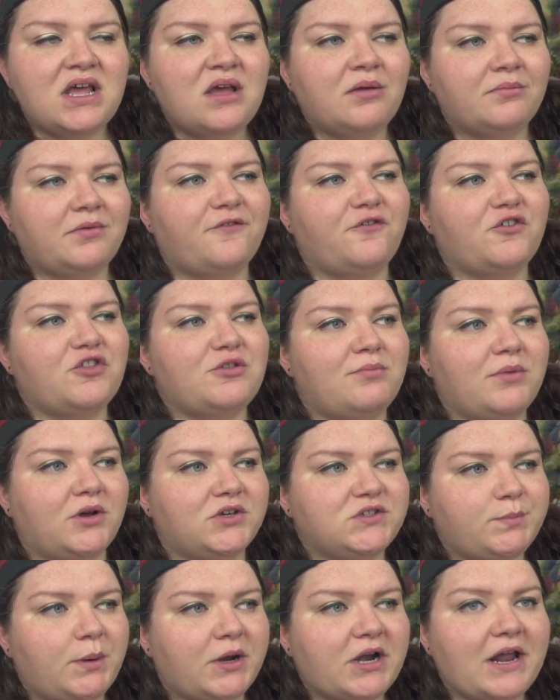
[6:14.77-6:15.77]
But for the
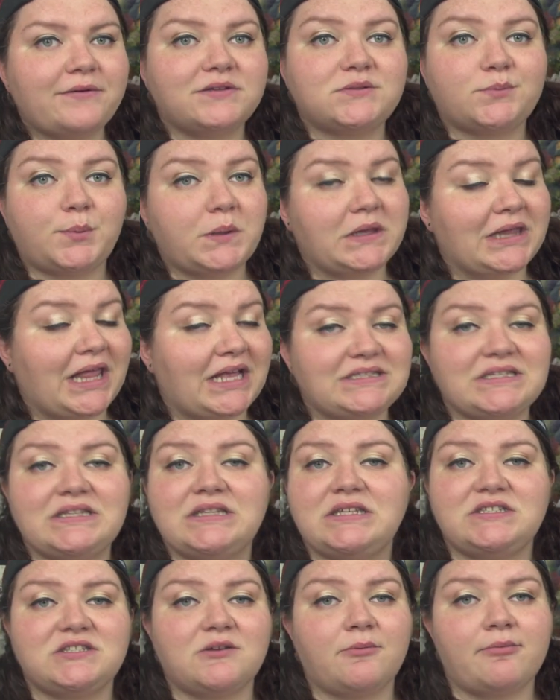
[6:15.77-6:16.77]
most part, I was
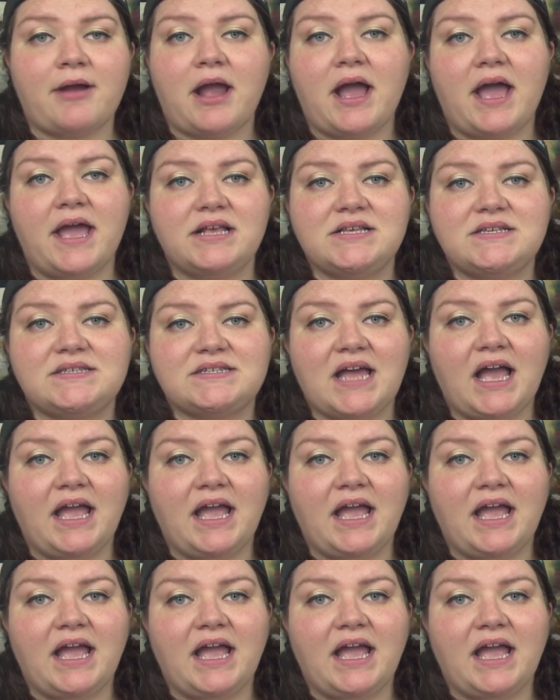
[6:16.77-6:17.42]
pleasantly surprised.